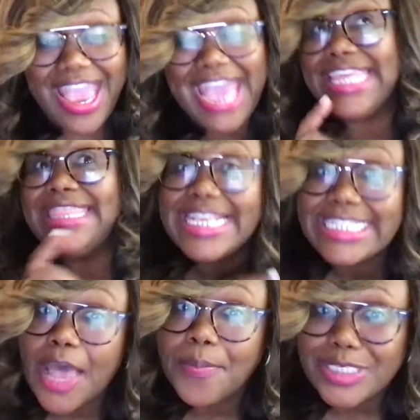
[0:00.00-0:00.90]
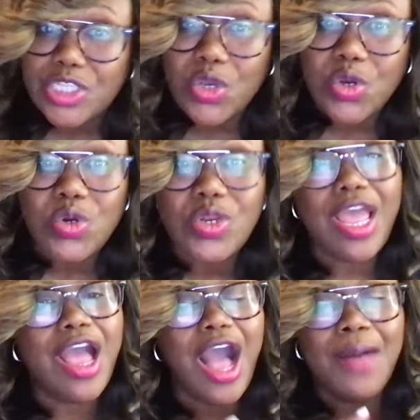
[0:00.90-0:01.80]
And in this episode,
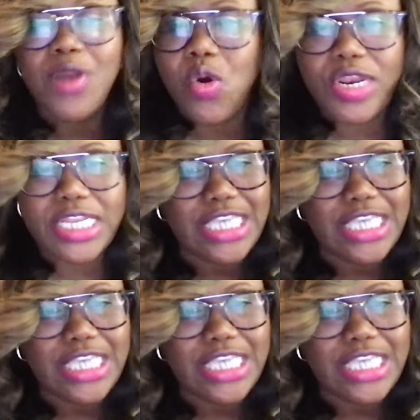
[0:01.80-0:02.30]
I'm going to